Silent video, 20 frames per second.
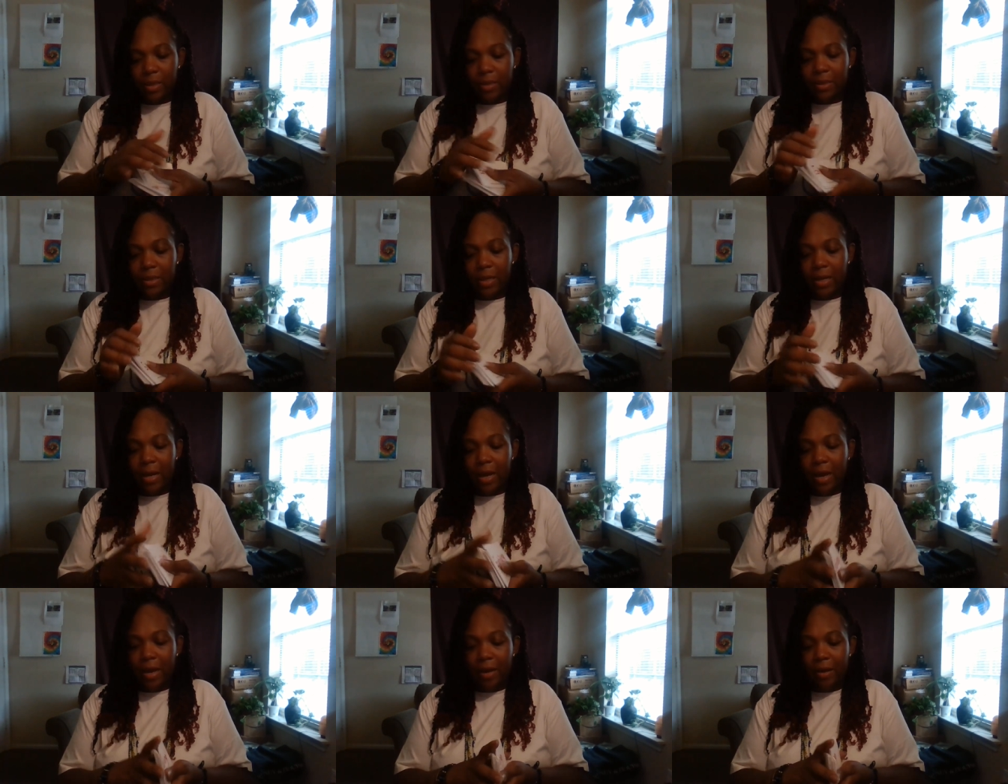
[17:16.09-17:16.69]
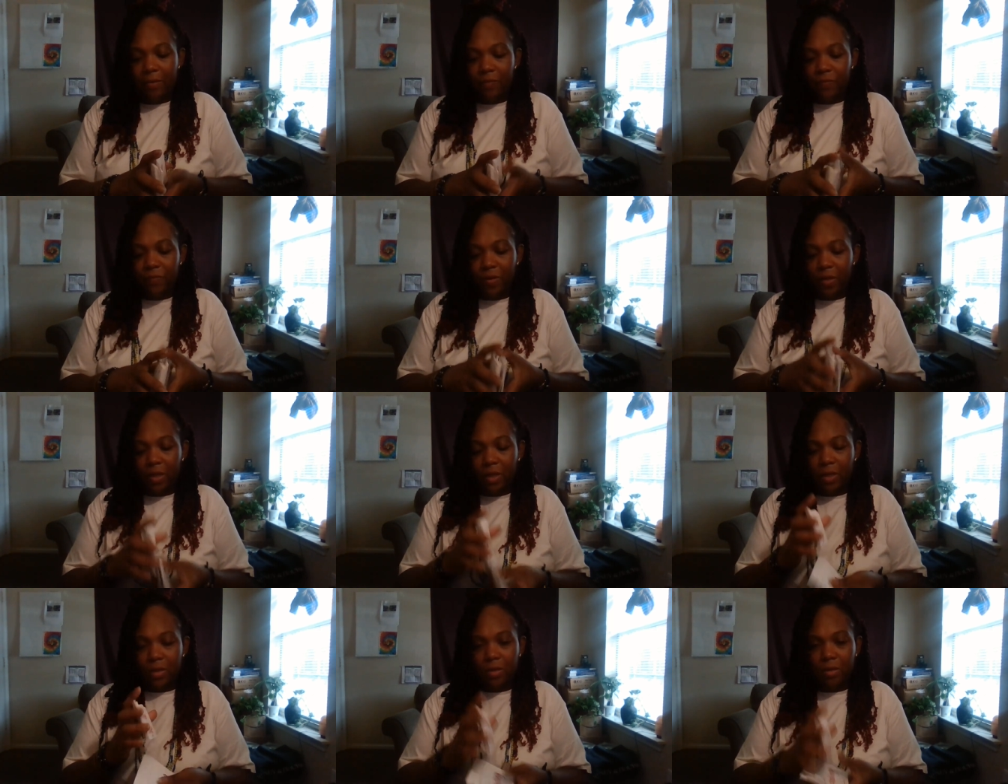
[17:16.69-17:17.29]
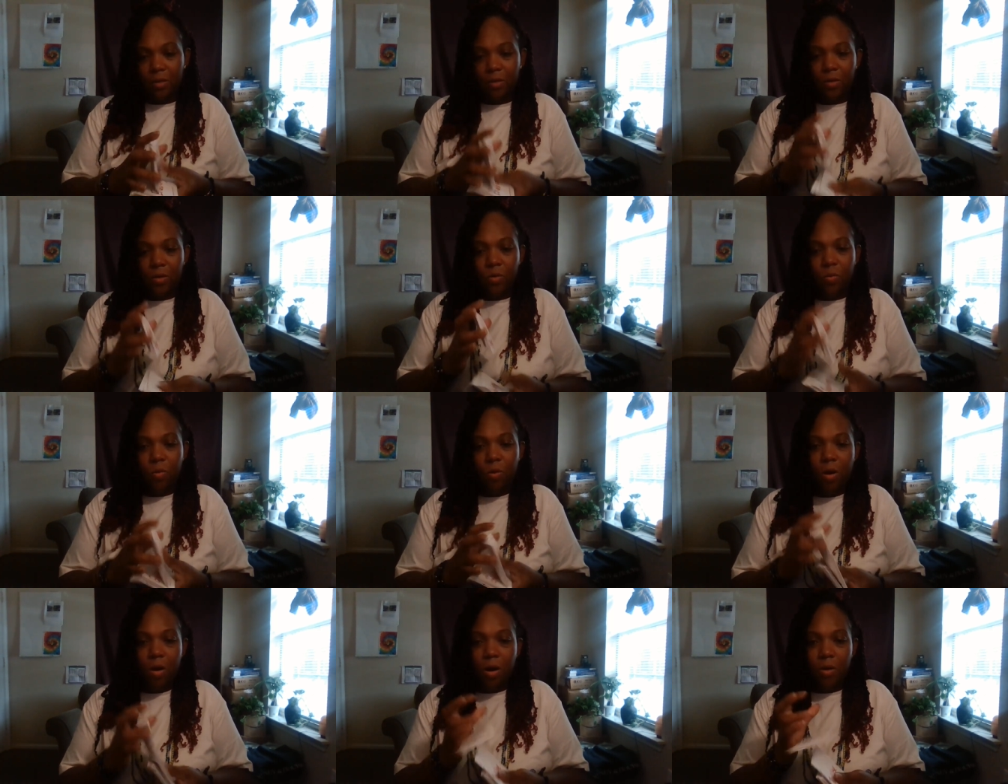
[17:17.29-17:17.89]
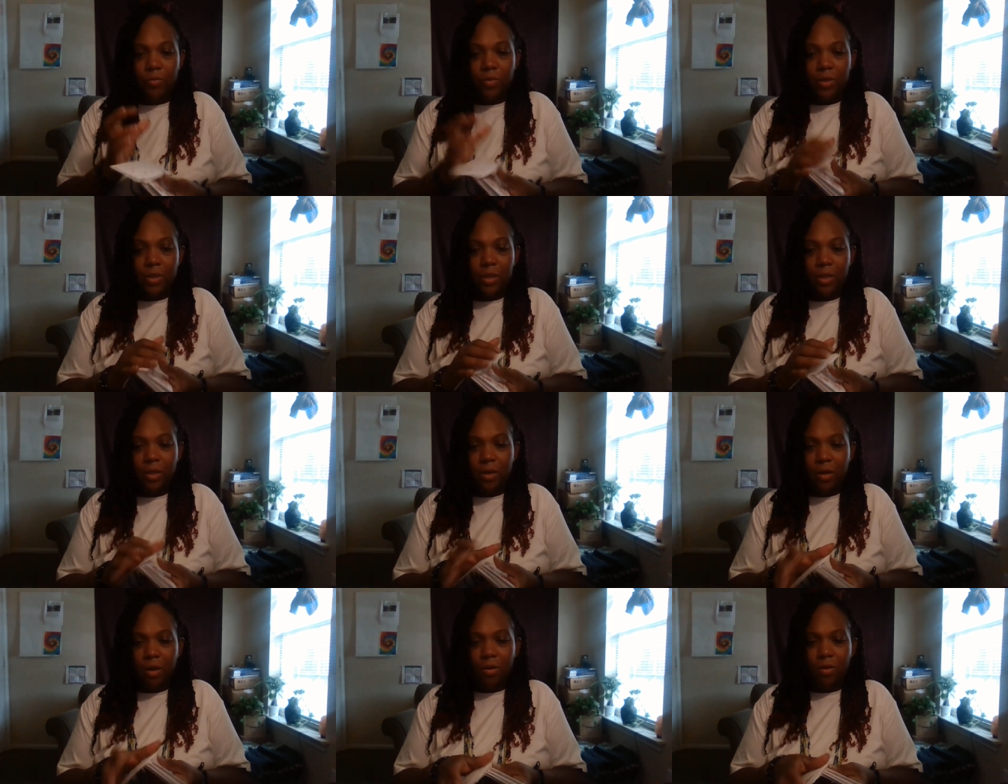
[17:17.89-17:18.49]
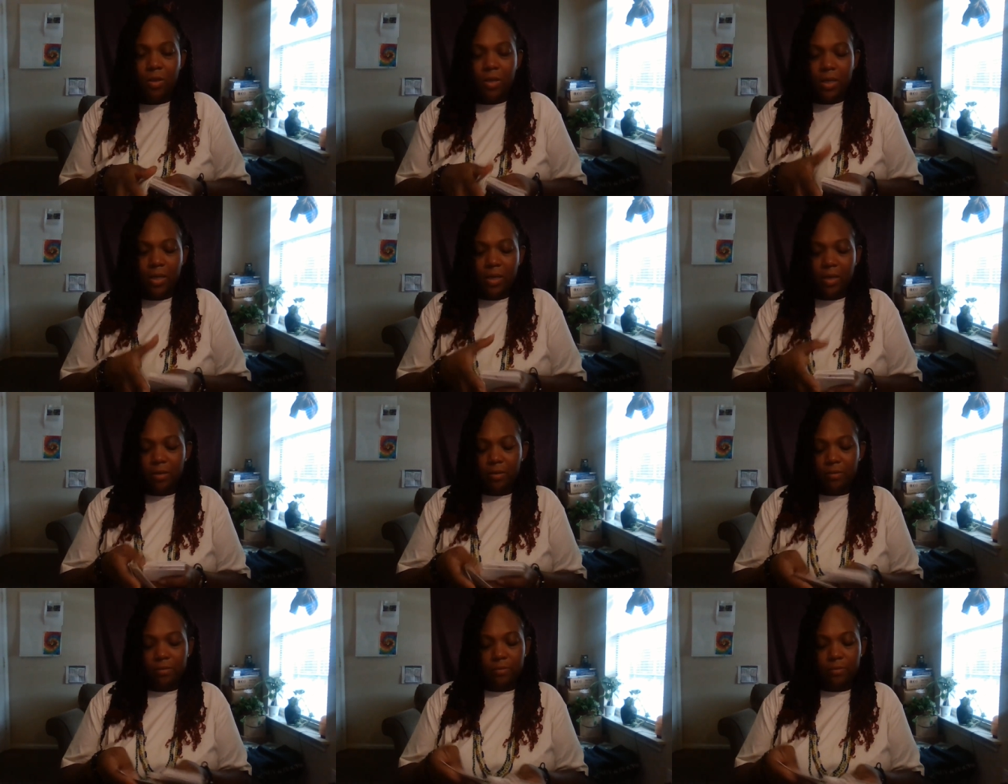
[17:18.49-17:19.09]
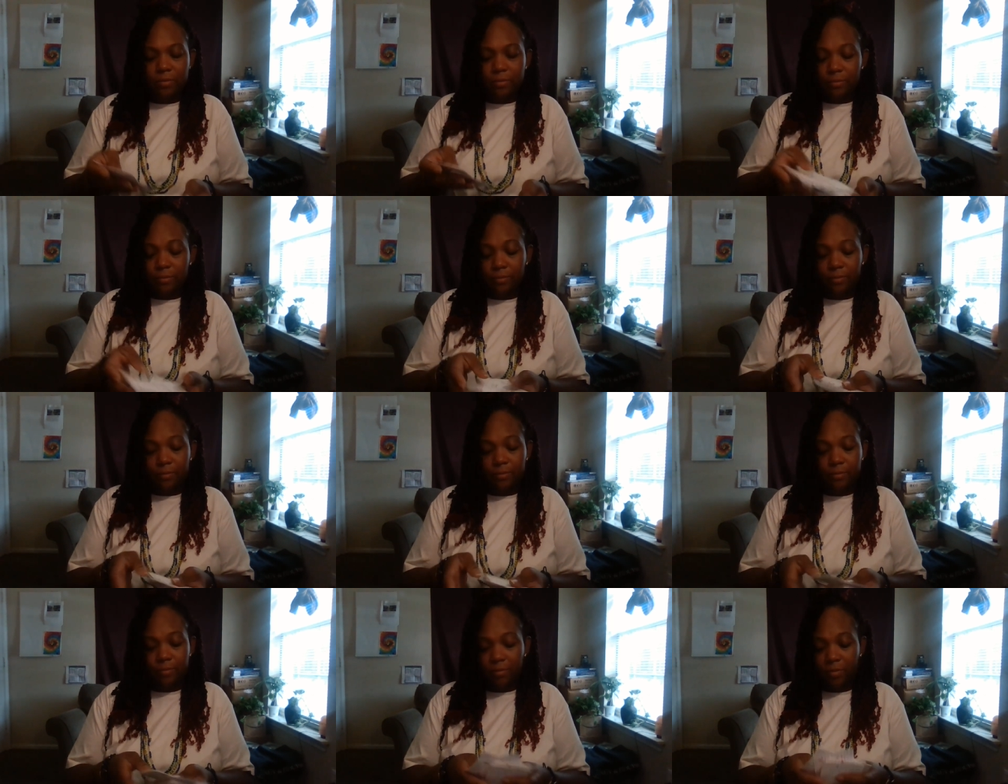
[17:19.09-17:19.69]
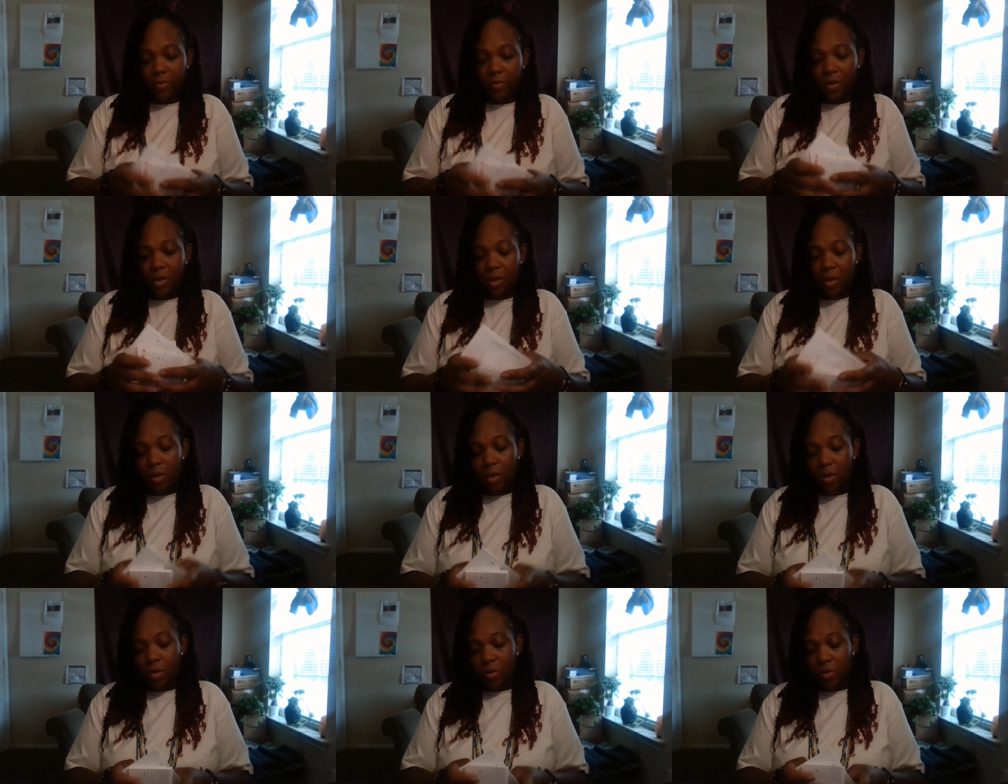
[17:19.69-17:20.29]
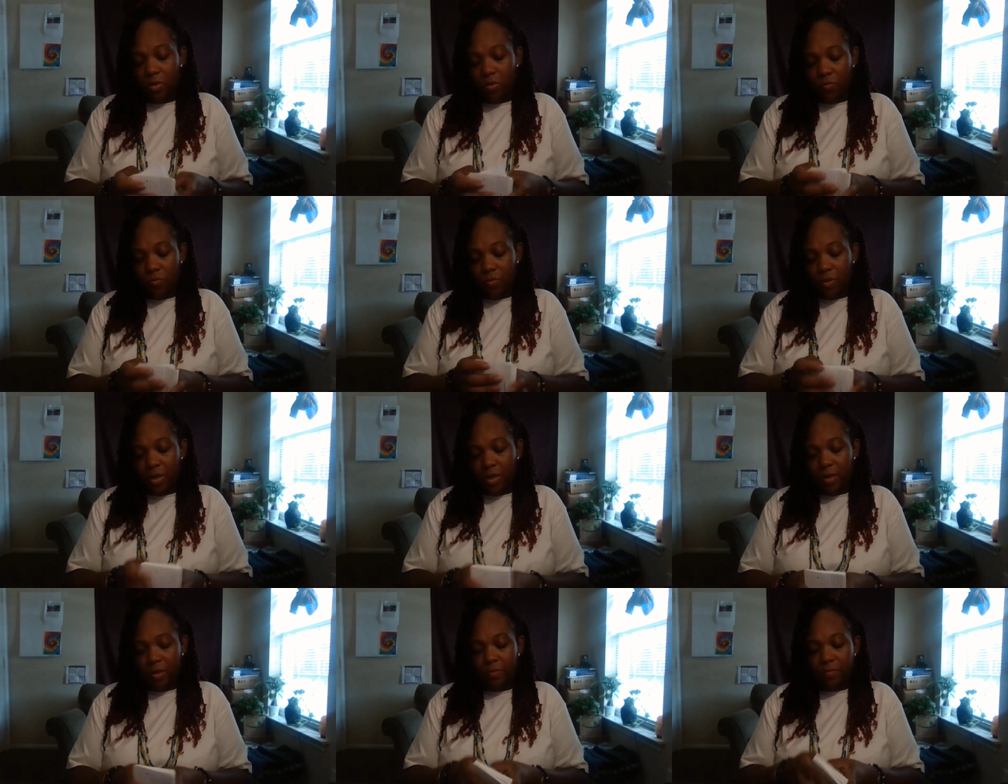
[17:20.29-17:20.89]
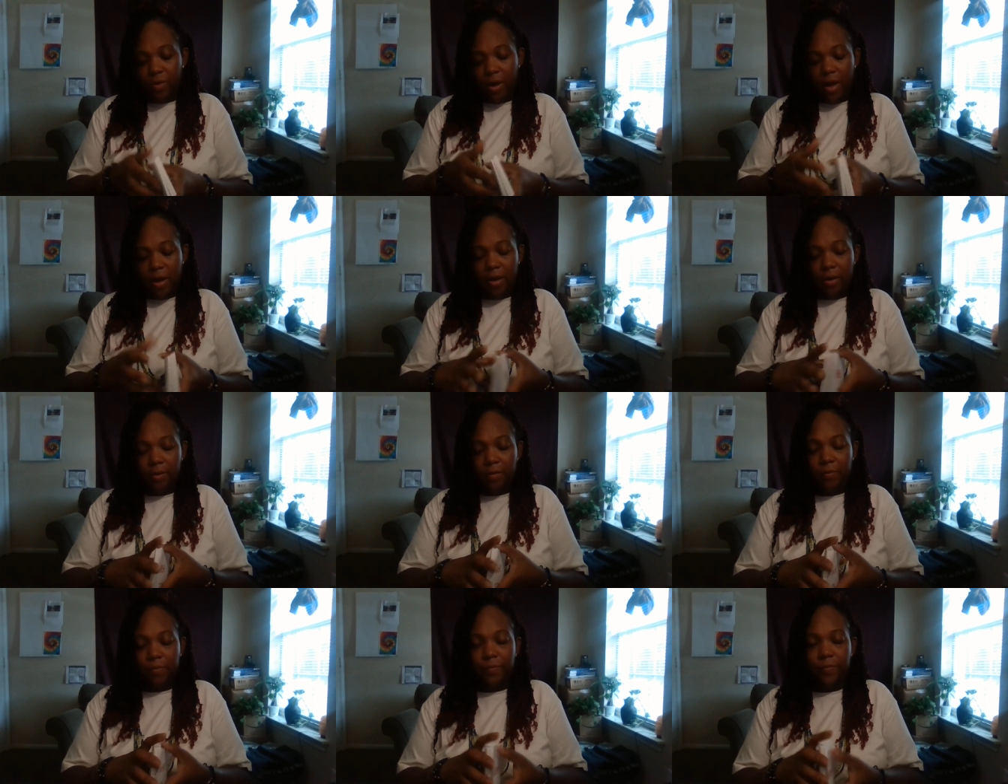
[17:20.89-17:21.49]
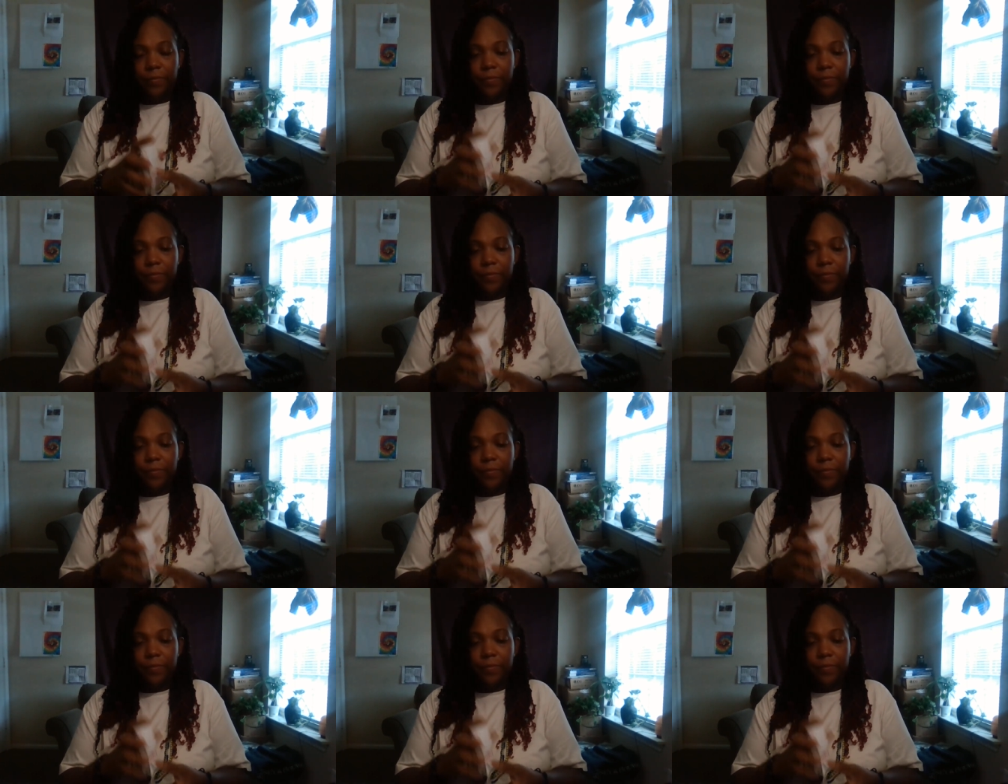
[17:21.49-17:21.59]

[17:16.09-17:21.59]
the conflict, the quarreling, all that, you really arrive.